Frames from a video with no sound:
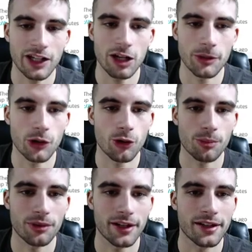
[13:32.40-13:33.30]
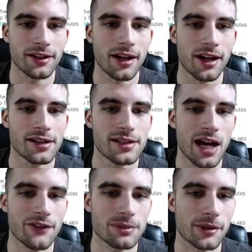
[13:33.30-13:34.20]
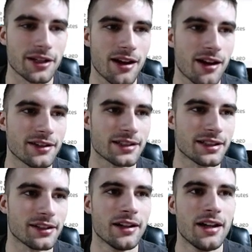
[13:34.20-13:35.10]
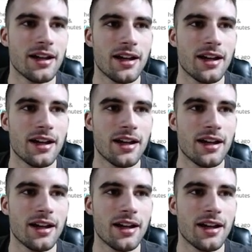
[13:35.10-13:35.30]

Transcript: I'd call him a core play. Uh, Davis Bertans here.